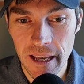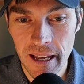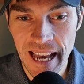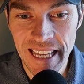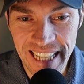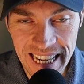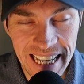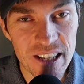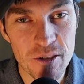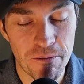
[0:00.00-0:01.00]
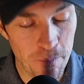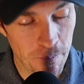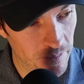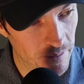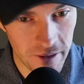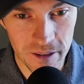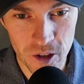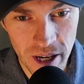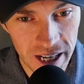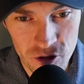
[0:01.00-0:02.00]
Atlantic is, you
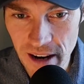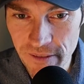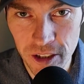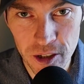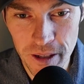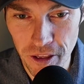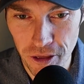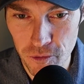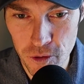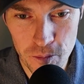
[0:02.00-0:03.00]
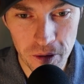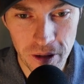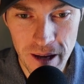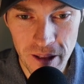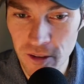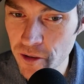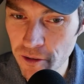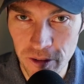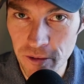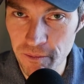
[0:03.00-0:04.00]
got to drive a little bit through Plymouth. You
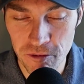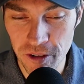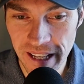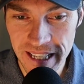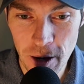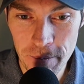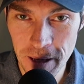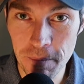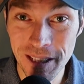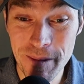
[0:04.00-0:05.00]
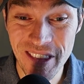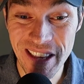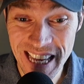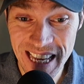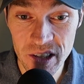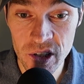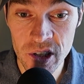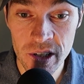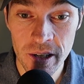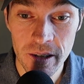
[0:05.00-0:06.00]
realize how big Plymouth is
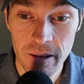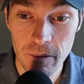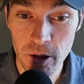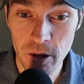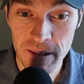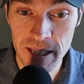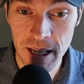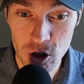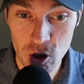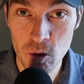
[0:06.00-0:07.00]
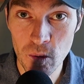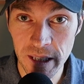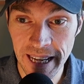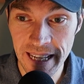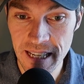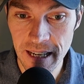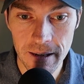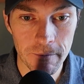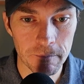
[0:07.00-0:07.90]
when you have to get to Atlantic.